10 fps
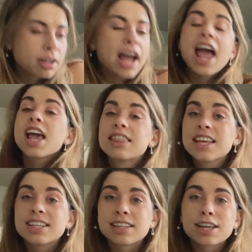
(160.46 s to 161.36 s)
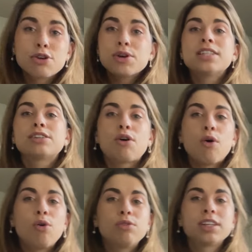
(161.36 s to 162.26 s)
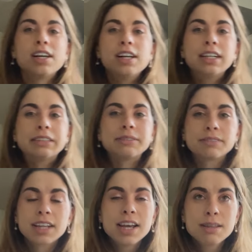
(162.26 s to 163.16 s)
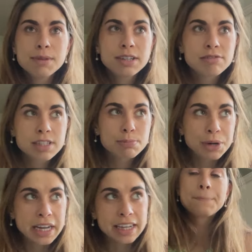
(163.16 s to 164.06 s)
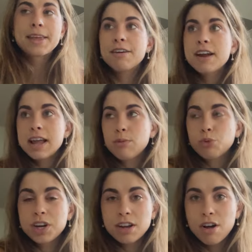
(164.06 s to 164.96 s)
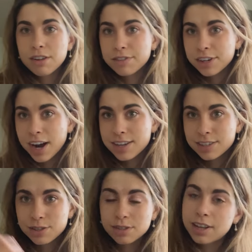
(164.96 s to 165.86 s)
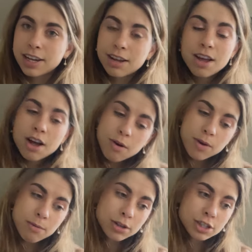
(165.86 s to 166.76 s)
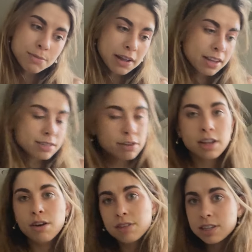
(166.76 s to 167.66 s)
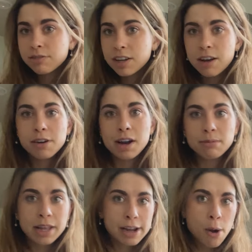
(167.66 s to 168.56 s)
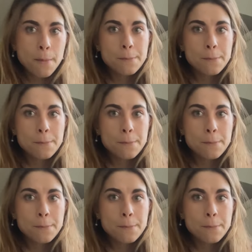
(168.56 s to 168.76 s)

I hate this, like who gets a cold? In the middle of spring, here I am reading all of your guys's like, we want you to make this video, and I'm like,